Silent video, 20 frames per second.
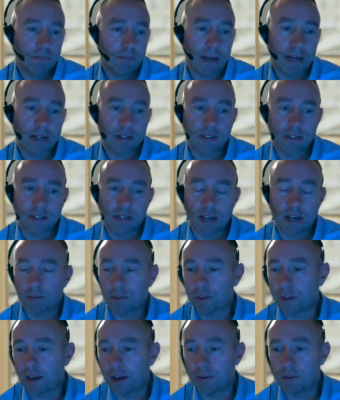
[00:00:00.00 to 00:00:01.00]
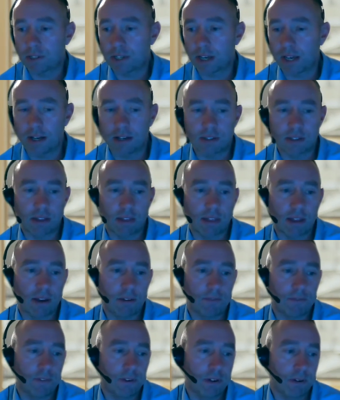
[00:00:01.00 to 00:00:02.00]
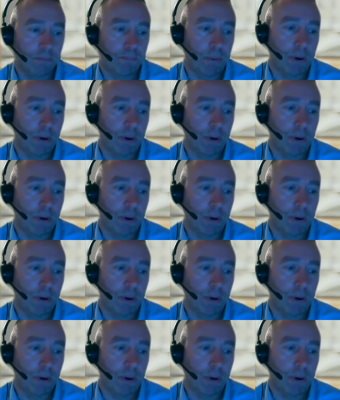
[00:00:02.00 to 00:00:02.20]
Baxter's Healthcare, which again is in Thetford.